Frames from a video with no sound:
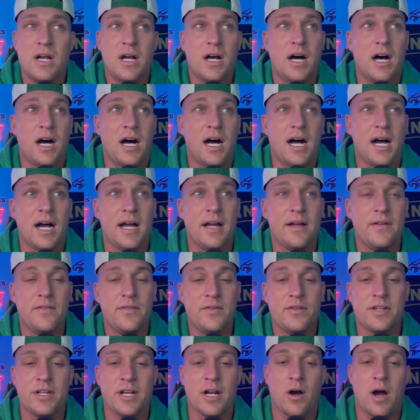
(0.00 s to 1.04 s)

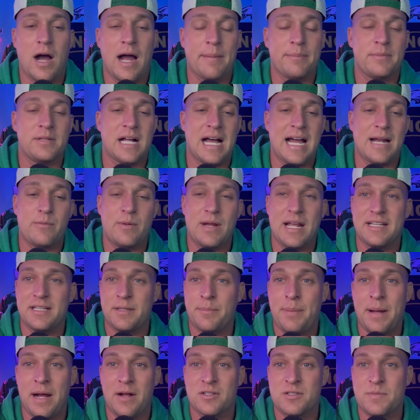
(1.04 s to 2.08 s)
I'm glad we had to
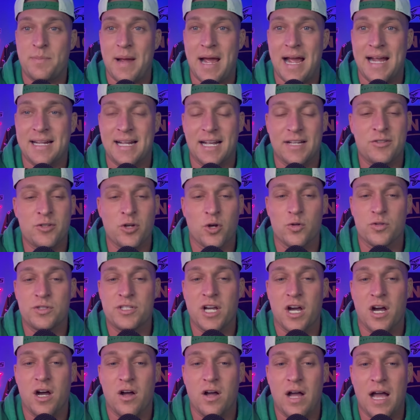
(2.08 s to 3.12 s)
bounce back. I told
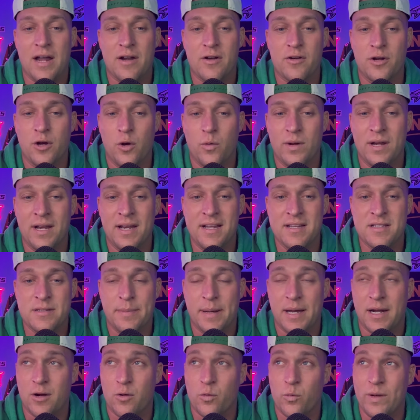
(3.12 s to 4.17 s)
y'all, I don't know what it is
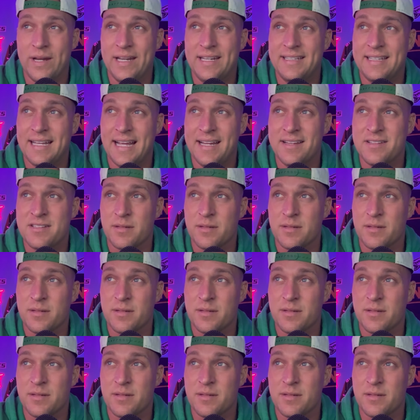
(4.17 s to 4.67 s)
about our weekdays.